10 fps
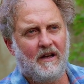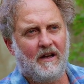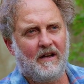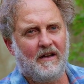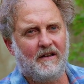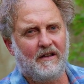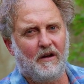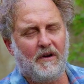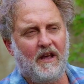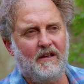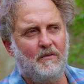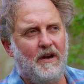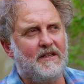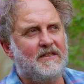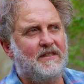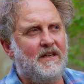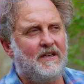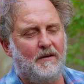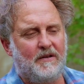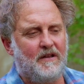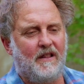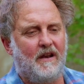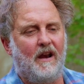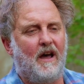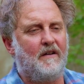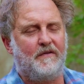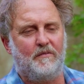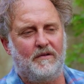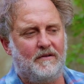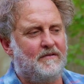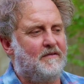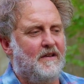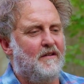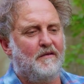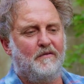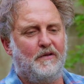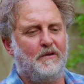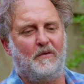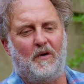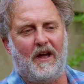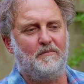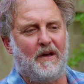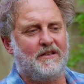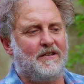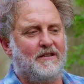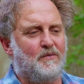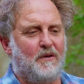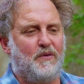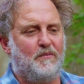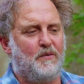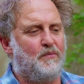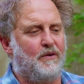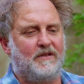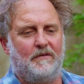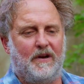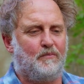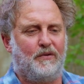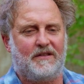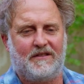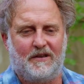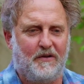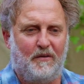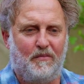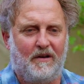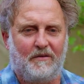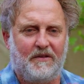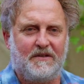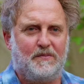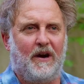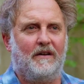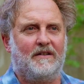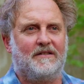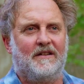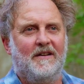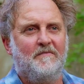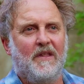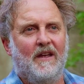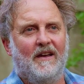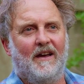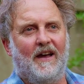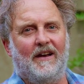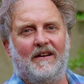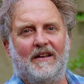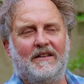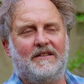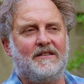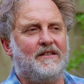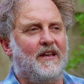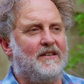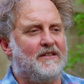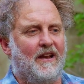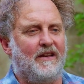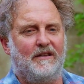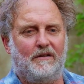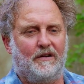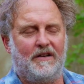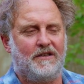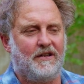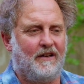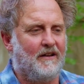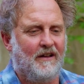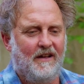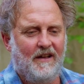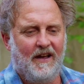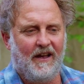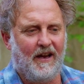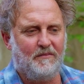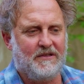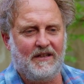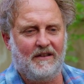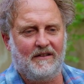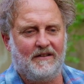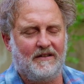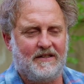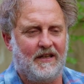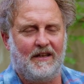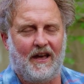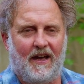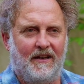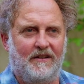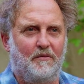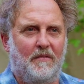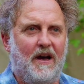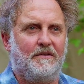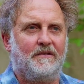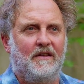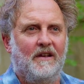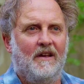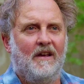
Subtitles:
When I see kind of laughable food and wine matchings where people put direct pressed Sauvignon Blanc with asparagus, and it just tastes like you're crunching an empty tin can in your mouth,